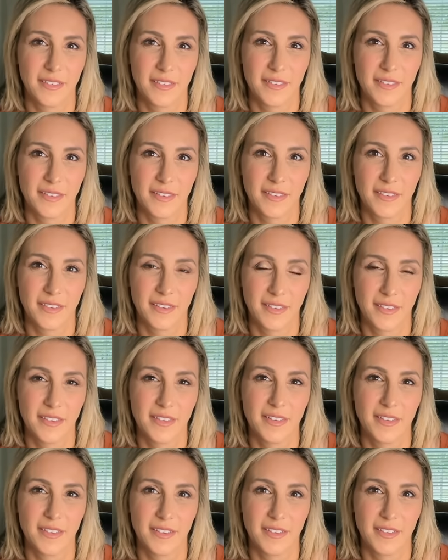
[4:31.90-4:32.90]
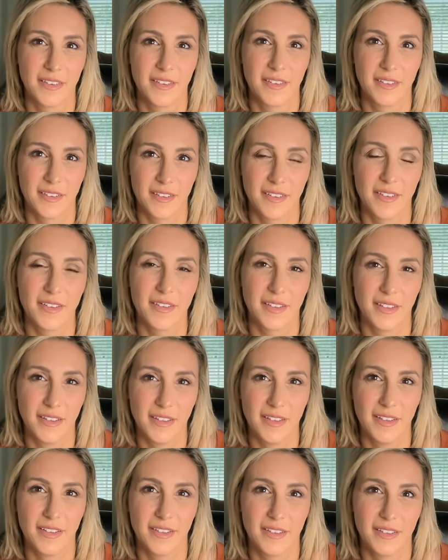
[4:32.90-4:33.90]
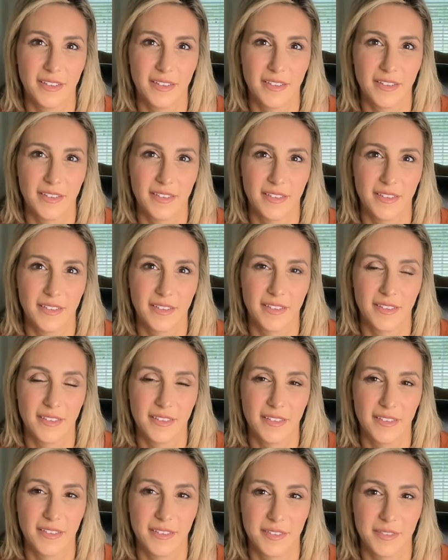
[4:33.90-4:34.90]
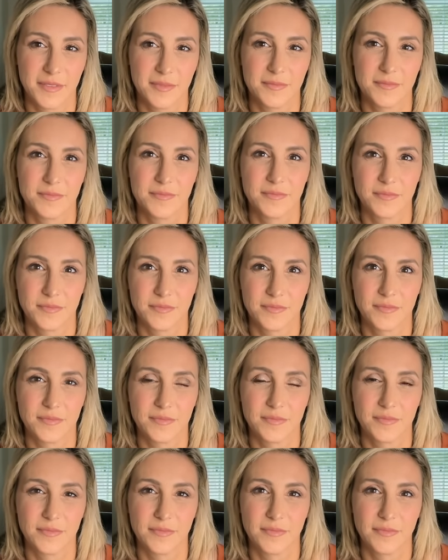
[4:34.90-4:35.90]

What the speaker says: (not speaking)